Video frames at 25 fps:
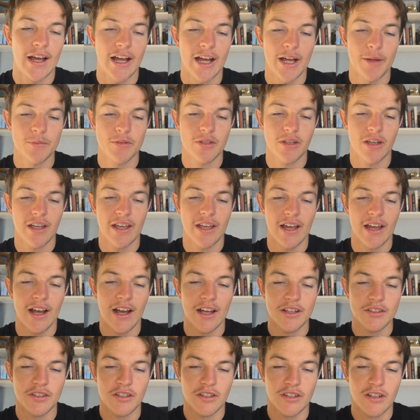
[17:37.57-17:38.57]
So yeah, I
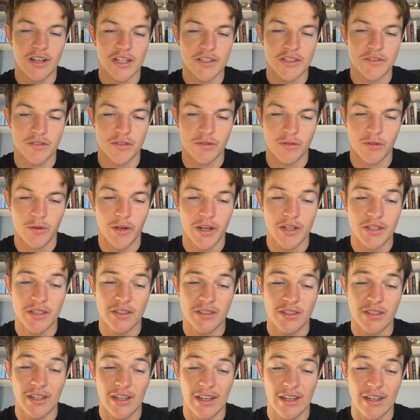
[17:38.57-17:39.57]
asked you guys for some
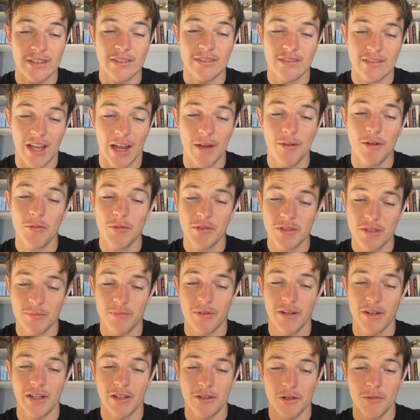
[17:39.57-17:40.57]
questions. You came up with some
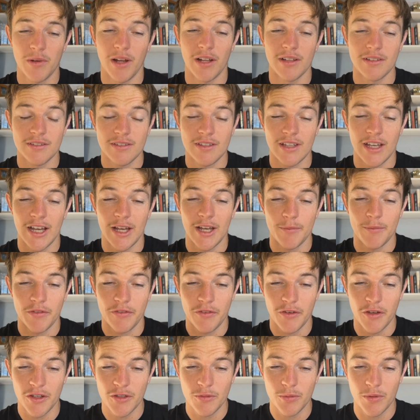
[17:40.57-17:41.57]
pretty good ones. The
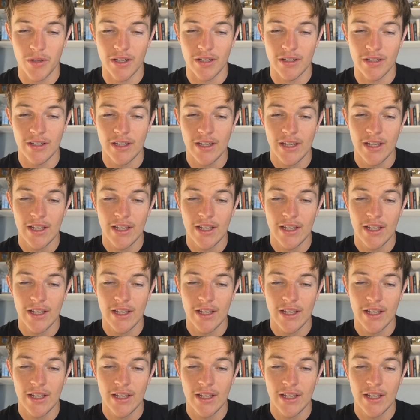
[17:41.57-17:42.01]
first one,